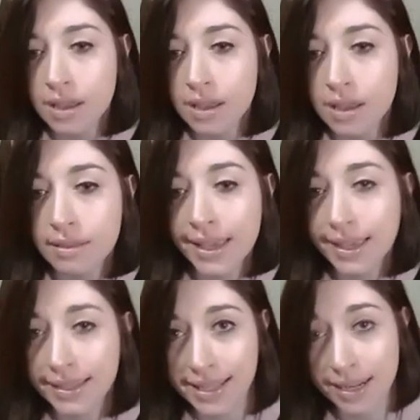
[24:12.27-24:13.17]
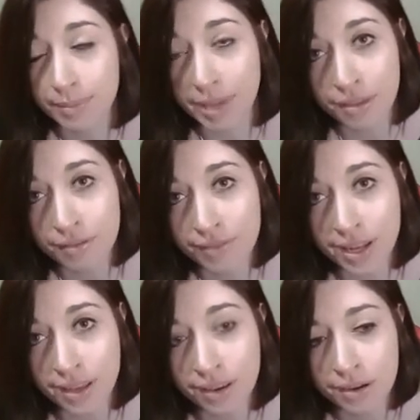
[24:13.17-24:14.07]
Like I said in my other
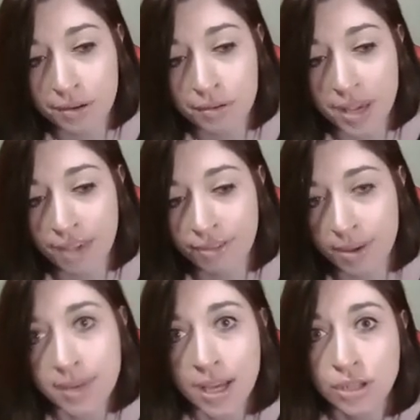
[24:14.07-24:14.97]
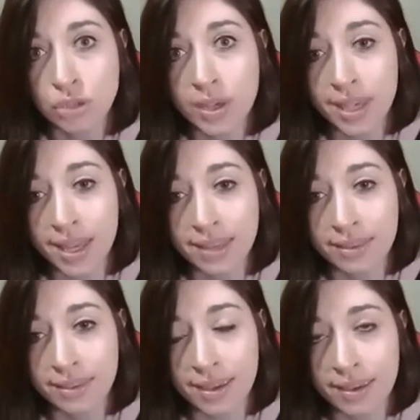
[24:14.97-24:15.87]
video, if I'm not doing
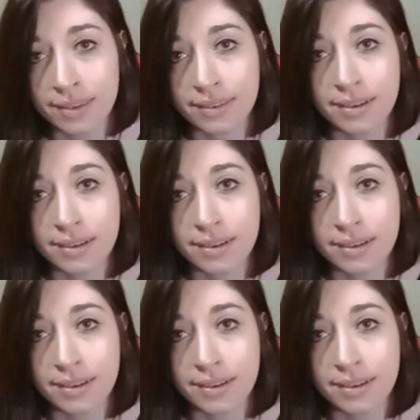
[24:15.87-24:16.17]
anything,